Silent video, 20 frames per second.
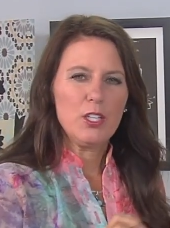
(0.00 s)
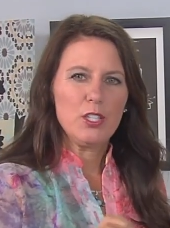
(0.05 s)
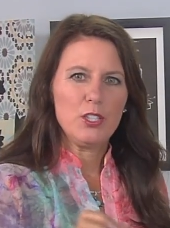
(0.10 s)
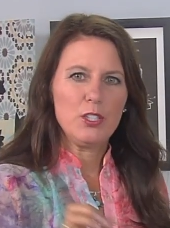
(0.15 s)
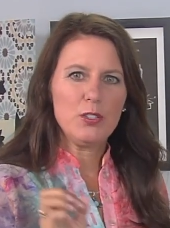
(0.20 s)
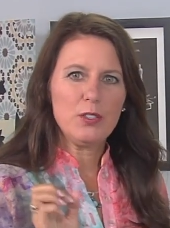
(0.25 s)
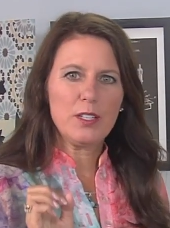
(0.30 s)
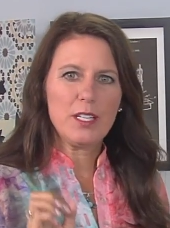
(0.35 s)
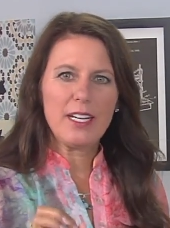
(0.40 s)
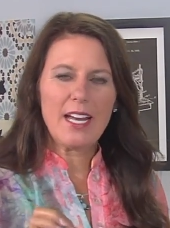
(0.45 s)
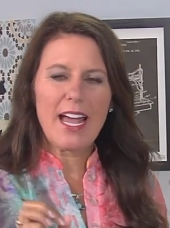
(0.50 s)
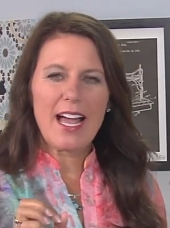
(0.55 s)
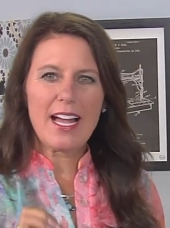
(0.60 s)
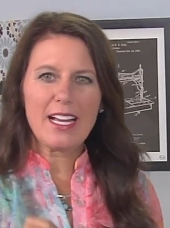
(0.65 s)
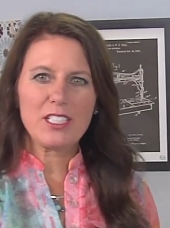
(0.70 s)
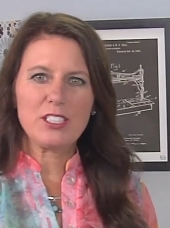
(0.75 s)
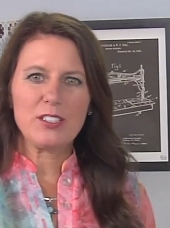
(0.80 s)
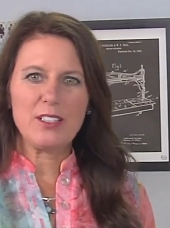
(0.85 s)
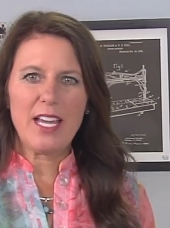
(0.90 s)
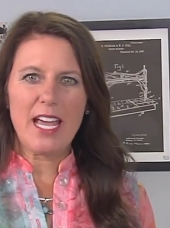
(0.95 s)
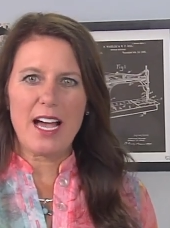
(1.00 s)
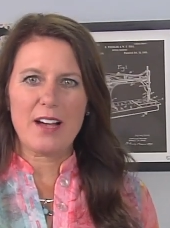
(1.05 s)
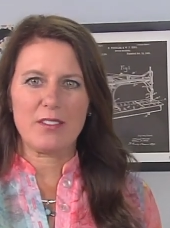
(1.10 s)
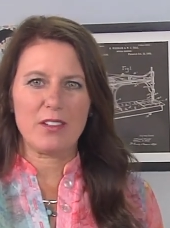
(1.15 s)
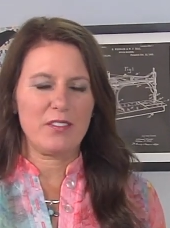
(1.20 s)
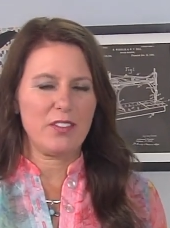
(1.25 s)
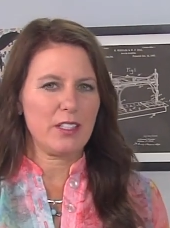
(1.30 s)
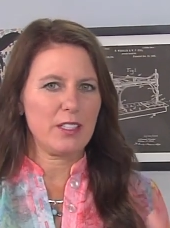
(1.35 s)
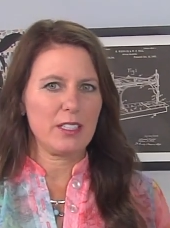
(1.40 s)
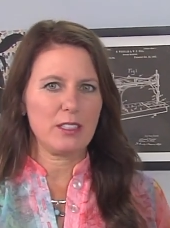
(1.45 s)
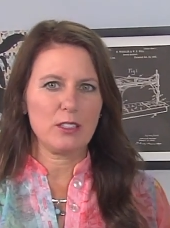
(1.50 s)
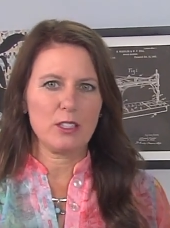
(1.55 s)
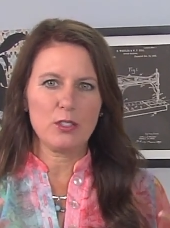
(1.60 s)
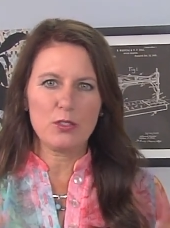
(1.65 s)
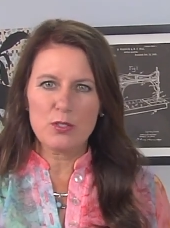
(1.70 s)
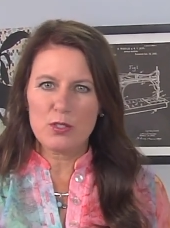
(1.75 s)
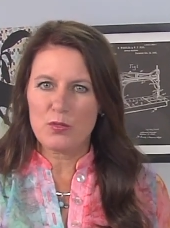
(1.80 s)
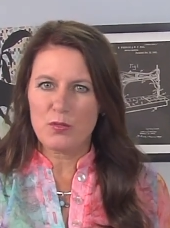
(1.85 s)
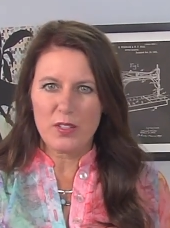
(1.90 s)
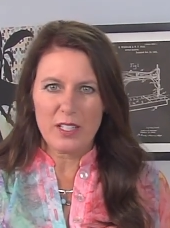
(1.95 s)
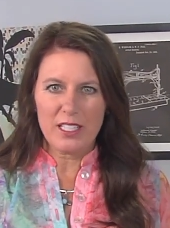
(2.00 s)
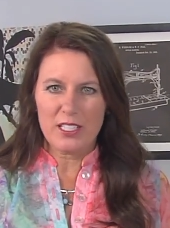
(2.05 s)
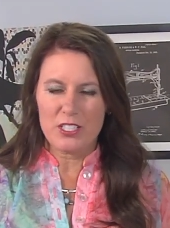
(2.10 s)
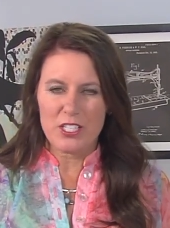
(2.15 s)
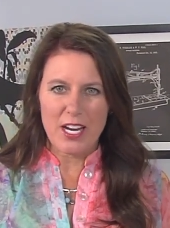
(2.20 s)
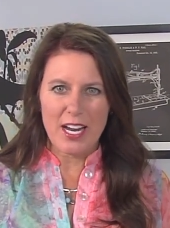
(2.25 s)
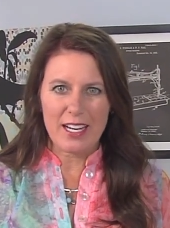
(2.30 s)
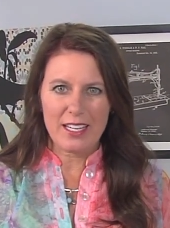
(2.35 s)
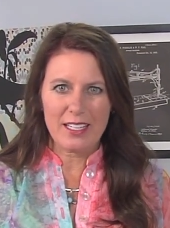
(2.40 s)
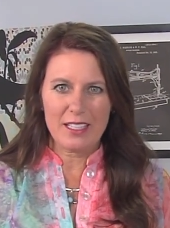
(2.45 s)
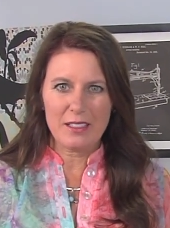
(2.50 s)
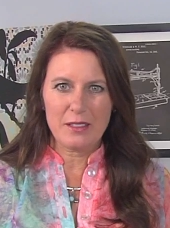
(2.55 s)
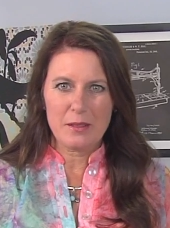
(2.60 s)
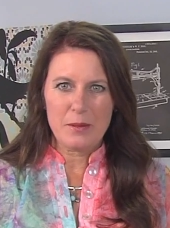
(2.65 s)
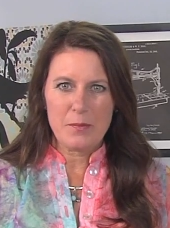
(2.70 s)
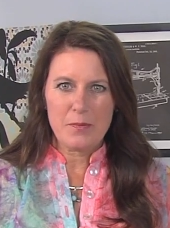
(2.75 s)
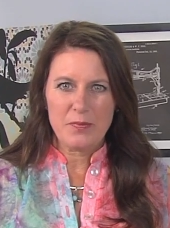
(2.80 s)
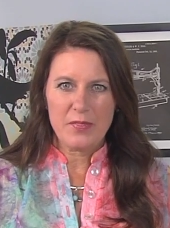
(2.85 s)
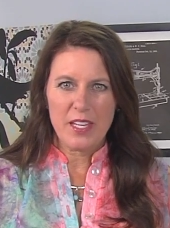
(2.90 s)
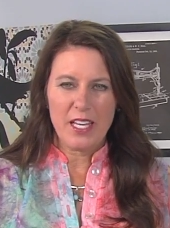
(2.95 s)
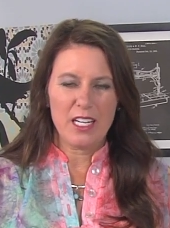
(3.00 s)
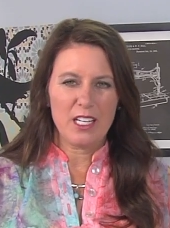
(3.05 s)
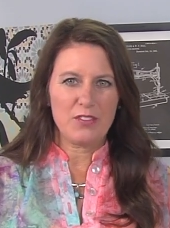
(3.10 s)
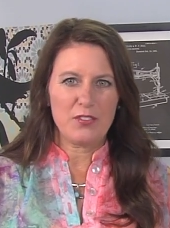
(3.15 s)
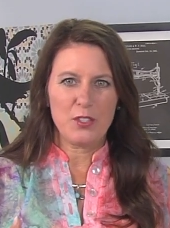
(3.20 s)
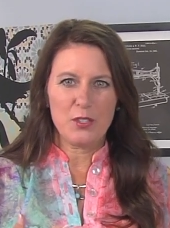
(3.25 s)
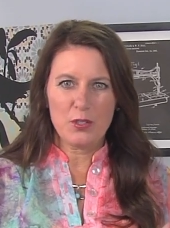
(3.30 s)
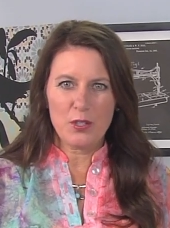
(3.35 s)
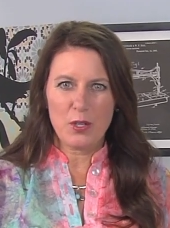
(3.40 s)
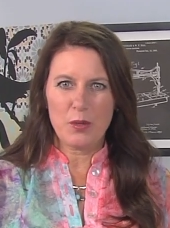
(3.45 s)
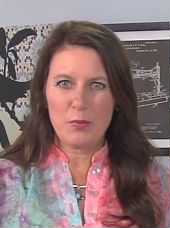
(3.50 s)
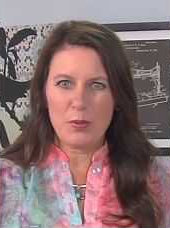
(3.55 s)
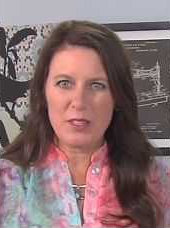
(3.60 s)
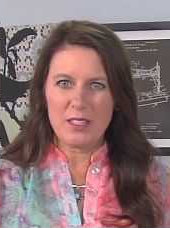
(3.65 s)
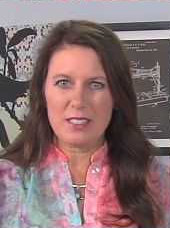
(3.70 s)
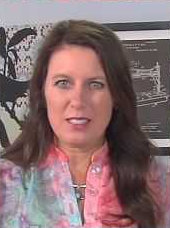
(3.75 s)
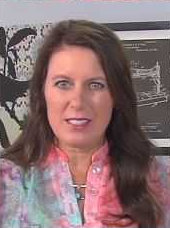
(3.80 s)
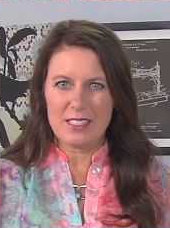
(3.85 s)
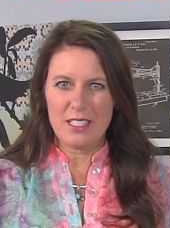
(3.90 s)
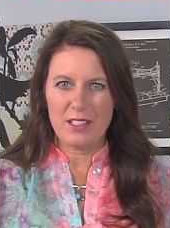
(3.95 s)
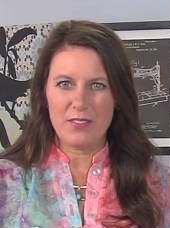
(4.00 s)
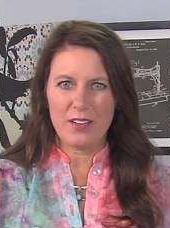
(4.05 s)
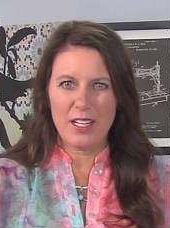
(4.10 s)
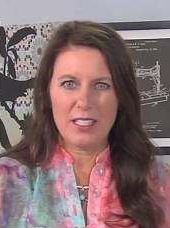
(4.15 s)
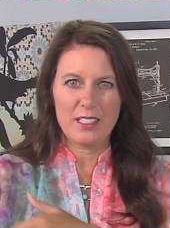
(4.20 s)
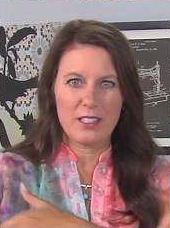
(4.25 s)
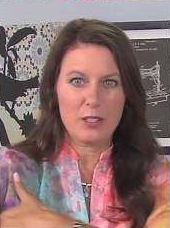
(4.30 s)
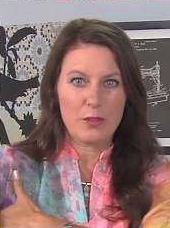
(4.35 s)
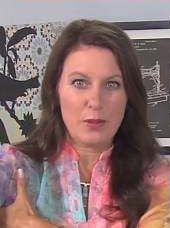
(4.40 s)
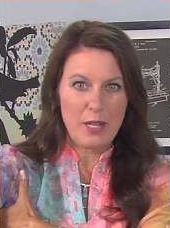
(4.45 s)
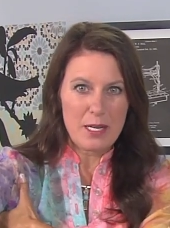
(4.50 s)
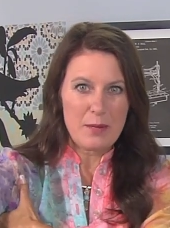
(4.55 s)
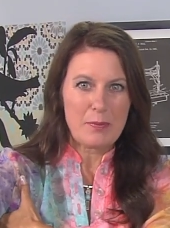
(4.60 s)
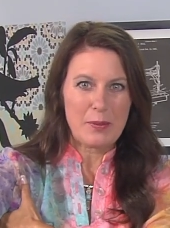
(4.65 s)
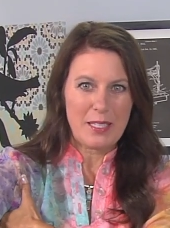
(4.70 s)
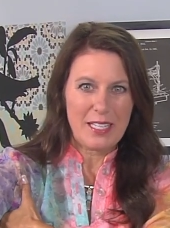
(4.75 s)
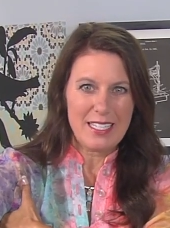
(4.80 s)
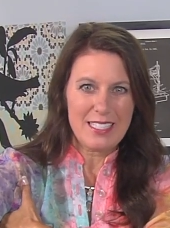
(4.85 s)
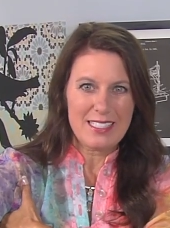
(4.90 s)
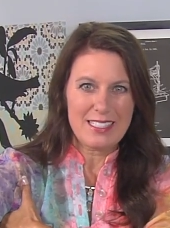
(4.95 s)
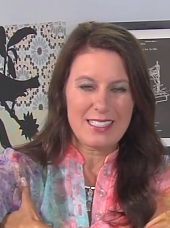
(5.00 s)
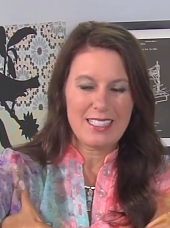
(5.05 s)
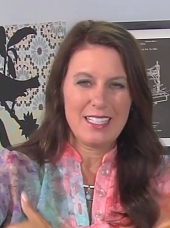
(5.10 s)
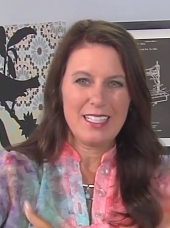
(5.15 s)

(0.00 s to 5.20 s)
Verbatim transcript: You could actually have a very loose-fitting jacket, and if you don't put the sleeve on in the right place,